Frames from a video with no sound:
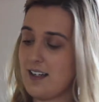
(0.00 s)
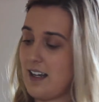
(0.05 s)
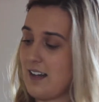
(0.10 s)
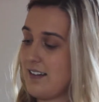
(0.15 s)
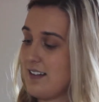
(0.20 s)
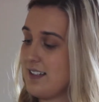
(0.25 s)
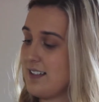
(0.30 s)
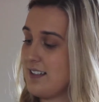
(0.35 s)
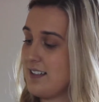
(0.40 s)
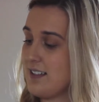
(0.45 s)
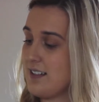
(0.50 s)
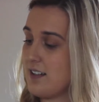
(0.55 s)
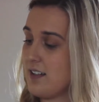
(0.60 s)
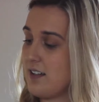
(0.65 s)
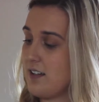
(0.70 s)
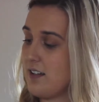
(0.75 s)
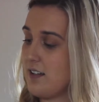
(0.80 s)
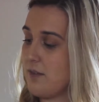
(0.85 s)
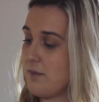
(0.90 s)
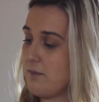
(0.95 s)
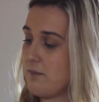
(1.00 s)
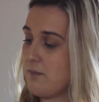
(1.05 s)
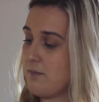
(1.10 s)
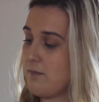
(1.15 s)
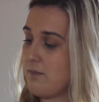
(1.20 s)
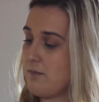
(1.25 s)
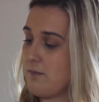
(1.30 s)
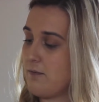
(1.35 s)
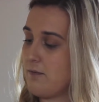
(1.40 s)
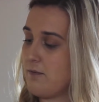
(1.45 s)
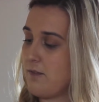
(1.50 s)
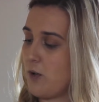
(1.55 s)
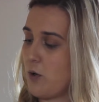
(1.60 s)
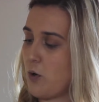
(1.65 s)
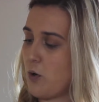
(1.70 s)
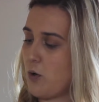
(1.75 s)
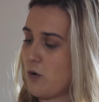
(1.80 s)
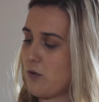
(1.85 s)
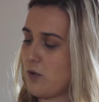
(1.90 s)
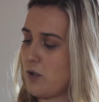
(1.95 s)
Now this is the
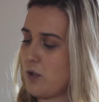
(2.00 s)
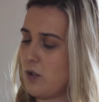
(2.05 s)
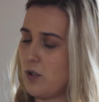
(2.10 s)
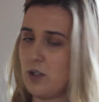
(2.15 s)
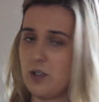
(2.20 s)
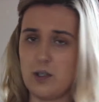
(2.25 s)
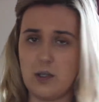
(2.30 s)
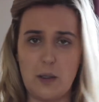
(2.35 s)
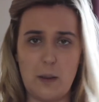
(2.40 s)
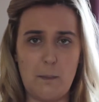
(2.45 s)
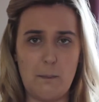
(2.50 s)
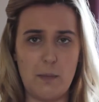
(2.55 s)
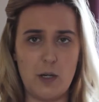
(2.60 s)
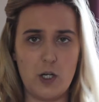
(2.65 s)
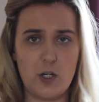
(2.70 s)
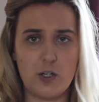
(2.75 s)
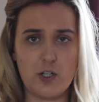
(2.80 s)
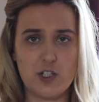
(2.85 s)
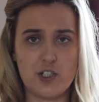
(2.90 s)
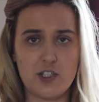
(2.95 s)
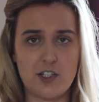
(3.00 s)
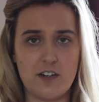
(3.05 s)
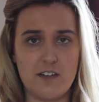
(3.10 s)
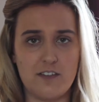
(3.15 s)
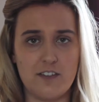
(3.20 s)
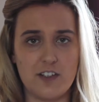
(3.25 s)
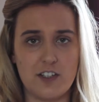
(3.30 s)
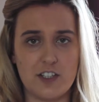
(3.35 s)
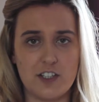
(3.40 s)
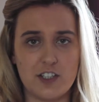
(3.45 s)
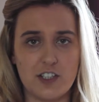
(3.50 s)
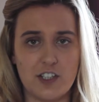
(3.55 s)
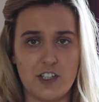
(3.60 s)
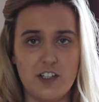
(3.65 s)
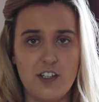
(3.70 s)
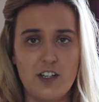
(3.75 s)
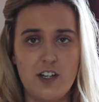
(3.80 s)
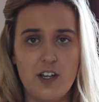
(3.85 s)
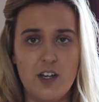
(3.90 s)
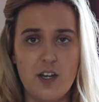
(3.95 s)
floral blush
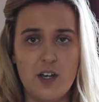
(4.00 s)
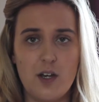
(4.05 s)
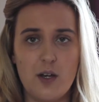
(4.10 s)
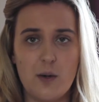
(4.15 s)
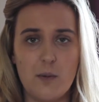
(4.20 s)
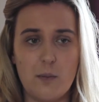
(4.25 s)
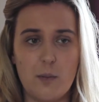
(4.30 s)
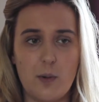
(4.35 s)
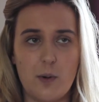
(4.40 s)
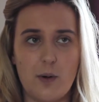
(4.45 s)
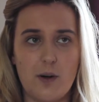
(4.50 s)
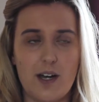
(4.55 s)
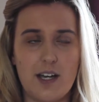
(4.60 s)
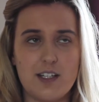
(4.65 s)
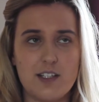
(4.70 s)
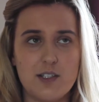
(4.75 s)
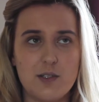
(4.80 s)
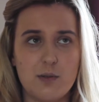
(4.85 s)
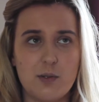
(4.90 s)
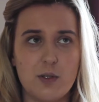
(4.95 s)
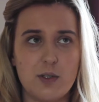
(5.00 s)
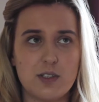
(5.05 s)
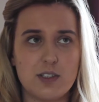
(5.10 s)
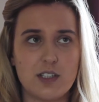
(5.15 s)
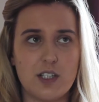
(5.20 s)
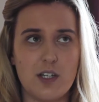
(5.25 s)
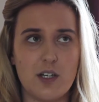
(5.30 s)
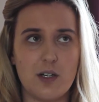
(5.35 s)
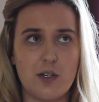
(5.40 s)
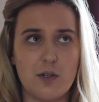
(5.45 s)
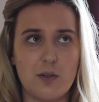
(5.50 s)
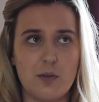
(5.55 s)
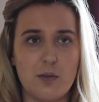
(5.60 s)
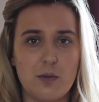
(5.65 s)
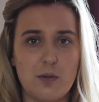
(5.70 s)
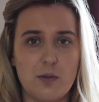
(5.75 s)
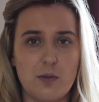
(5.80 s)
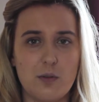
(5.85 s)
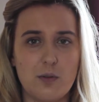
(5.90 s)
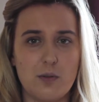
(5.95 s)
version, but I do
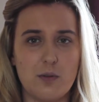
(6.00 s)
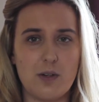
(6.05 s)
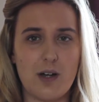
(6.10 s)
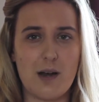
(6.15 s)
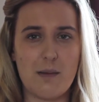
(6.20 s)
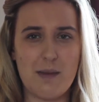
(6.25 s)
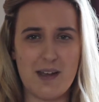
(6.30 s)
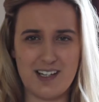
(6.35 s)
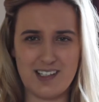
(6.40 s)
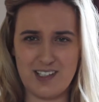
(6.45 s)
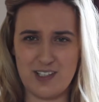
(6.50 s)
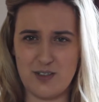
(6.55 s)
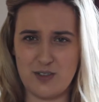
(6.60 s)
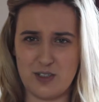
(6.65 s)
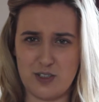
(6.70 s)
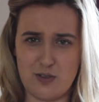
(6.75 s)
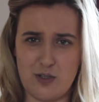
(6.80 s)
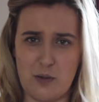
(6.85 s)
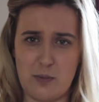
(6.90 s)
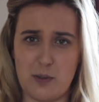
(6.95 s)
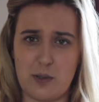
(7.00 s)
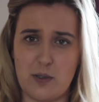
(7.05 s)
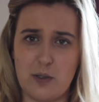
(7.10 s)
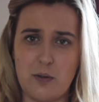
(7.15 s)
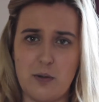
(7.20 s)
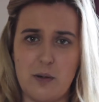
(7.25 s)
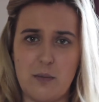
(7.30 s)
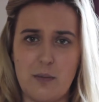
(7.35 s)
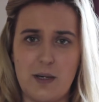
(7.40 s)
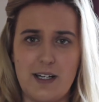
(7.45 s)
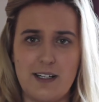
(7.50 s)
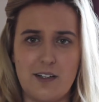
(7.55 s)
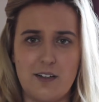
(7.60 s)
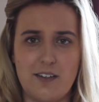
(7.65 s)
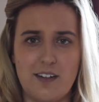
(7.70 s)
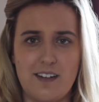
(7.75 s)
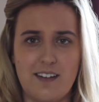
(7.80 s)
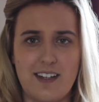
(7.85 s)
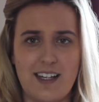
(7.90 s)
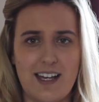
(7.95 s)
also, I mainly use a tropical one, but I
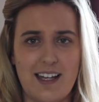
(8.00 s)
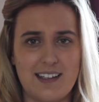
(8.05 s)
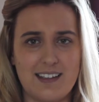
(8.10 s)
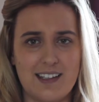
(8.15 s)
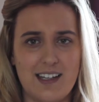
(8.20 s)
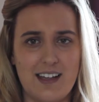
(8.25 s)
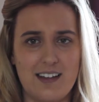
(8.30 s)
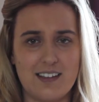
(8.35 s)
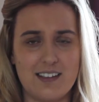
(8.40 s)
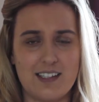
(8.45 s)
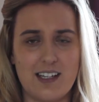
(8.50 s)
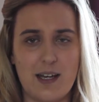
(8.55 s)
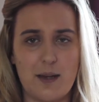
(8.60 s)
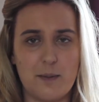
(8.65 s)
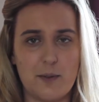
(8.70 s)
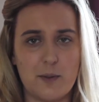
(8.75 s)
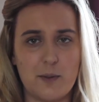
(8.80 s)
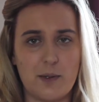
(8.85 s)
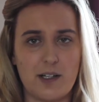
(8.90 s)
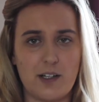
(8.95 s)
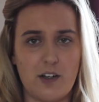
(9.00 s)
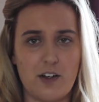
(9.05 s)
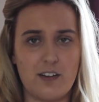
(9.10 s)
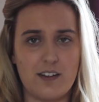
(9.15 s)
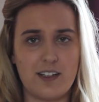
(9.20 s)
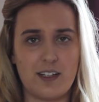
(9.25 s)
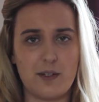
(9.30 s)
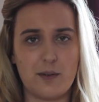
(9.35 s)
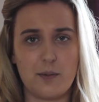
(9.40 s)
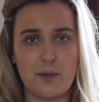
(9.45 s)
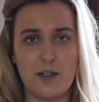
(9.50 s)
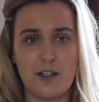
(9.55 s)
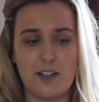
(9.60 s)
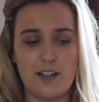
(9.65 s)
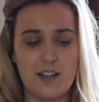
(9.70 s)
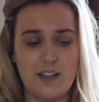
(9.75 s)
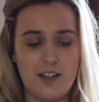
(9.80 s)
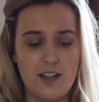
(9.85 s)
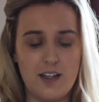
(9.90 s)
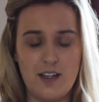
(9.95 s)
don't think they had that at the time, so I got this one,
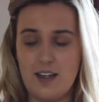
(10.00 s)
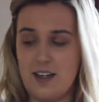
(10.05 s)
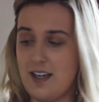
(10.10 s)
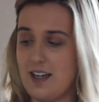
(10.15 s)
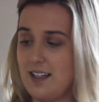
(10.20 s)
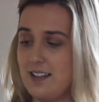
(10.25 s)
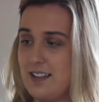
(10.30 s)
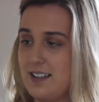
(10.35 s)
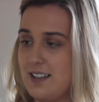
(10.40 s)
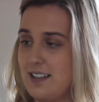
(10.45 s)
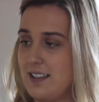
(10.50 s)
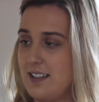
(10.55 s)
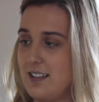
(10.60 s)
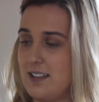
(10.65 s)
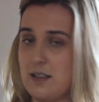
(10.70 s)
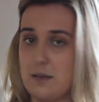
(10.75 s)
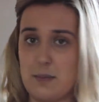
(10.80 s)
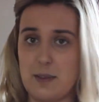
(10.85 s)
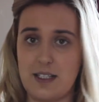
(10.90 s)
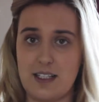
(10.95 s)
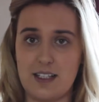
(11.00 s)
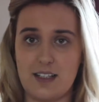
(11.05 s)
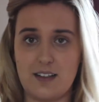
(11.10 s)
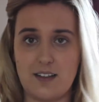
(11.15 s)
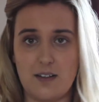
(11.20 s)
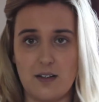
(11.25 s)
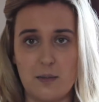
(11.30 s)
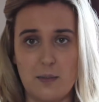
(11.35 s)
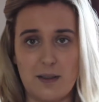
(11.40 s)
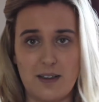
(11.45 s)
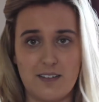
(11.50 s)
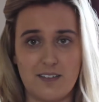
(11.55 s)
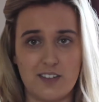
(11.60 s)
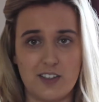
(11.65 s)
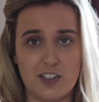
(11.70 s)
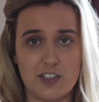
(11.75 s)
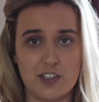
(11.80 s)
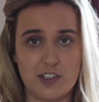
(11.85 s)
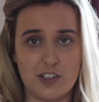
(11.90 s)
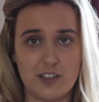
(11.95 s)
and this is the bigger
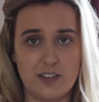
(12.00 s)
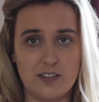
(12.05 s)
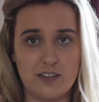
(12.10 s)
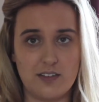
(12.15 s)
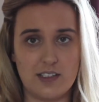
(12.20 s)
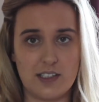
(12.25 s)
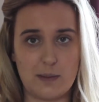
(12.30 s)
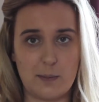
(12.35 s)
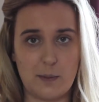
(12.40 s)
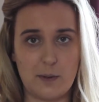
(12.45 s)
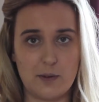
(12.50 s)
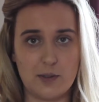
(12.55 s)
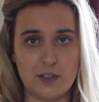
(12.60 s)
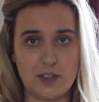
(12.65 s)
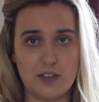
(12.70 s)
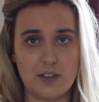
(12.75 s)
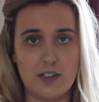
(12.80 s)
version, I suppose.